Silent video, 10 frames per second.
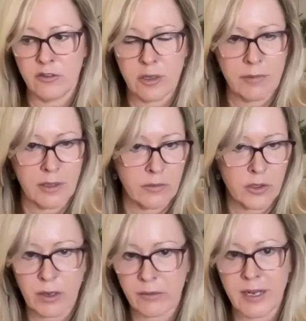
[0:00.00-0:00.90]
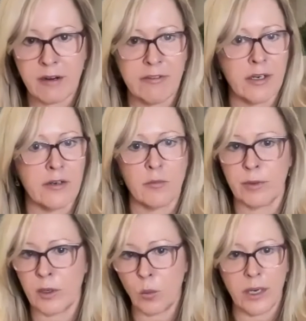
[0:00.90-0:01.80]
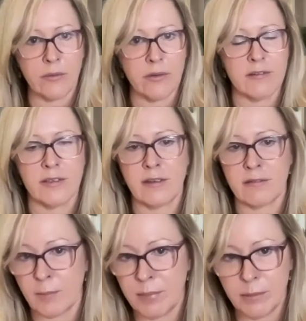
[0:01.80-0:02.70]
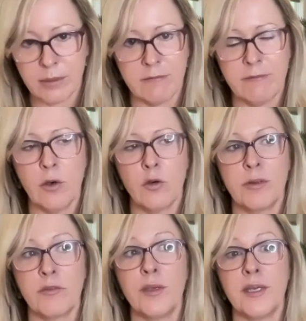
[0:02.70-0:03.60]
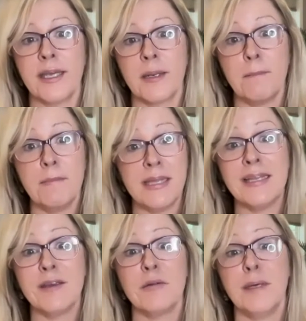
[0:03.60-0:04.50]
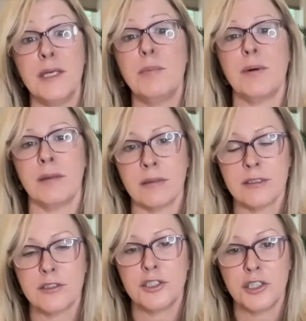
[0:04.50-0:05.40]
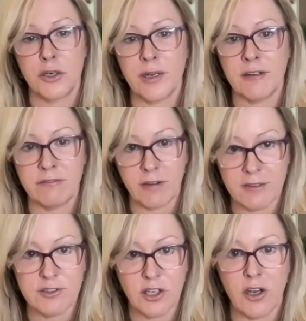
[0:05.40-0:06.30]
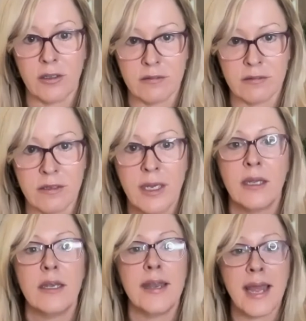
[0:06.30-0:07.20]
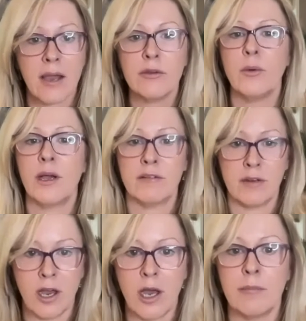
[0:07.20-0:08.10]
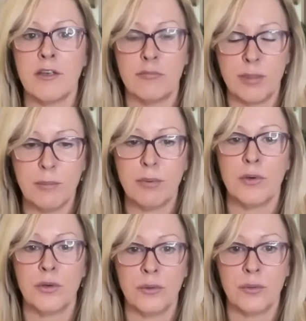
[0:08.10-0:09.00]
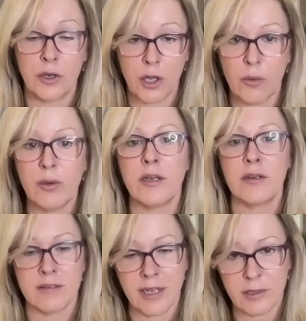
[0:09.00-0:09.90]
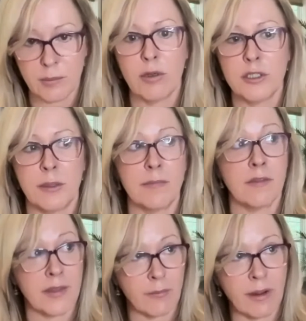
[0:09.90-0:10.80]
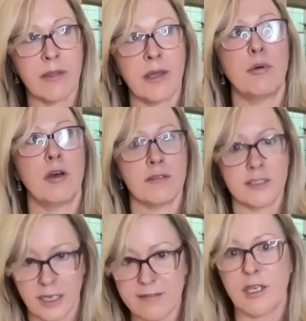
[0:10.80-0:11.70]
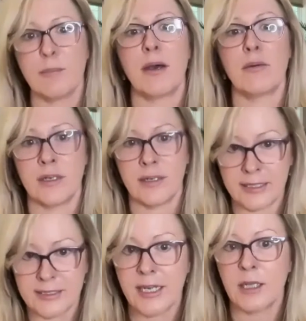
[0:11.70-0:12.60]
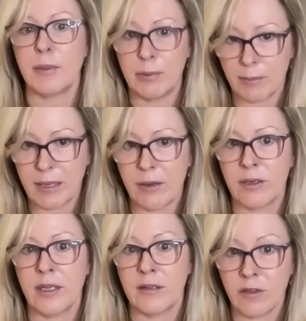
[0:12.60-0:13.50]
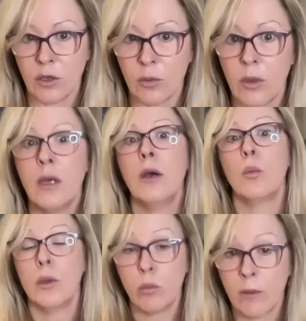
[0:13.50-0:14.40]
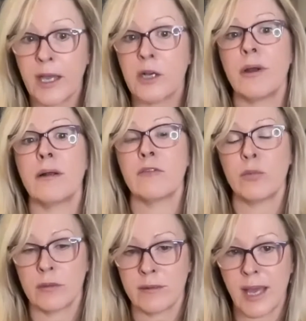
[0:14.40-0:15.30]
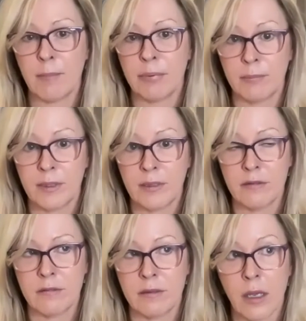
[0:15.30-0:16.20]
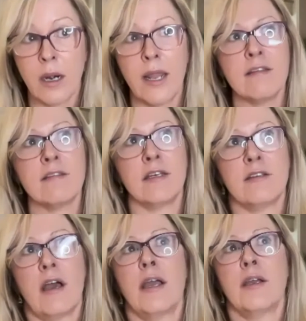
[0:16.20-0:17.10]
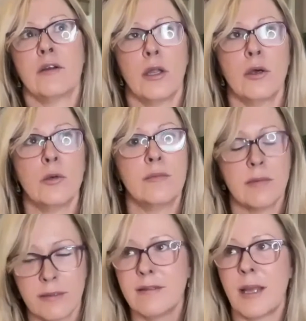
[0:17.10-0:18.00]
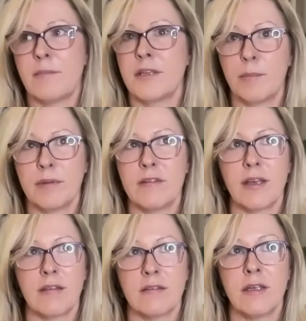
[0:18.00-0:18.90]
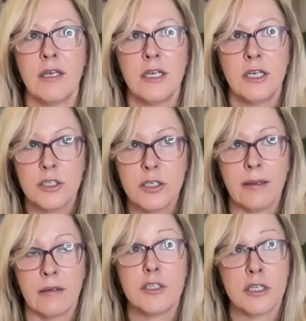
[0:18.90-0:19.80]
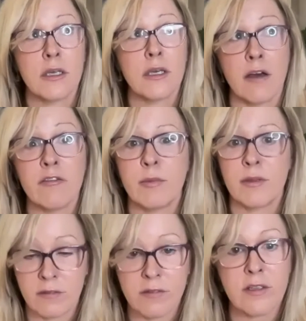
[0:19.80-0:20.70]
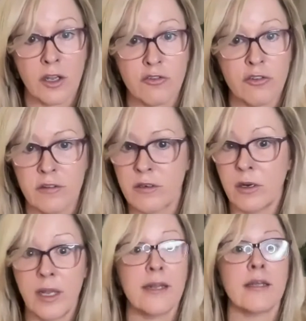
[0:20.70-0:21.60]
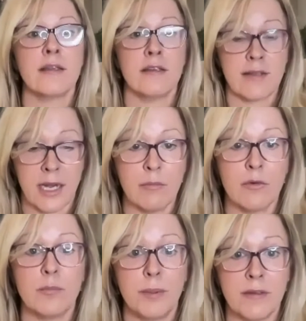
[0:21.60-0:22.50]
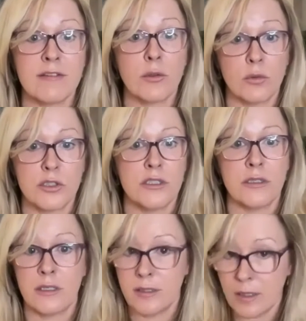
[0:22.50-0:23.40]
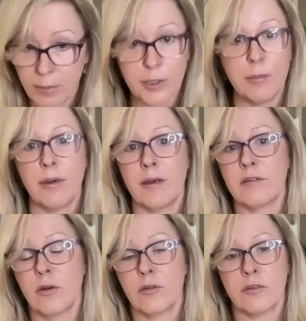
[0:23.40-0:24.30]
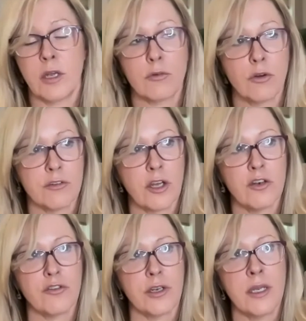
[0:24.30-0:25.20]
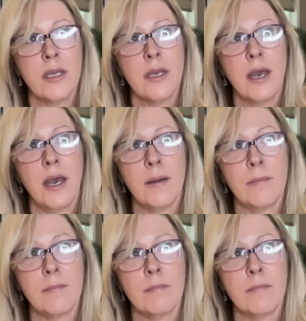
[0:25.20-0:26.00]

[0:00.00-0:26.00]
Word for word: something on the ground in Africa. It doesn't bring awareness. It doesn't get people involved. But if we could get a million people to donate five dollars, now you have an army of people who not only understand the project, but they're out there proselytizing about it and telling people about it. And so we want that groundswell to happen, because unless the entire globe steps up and says, and to the governments of these countries that are letting these animals be slaughtered and their body parts cross cross country, um,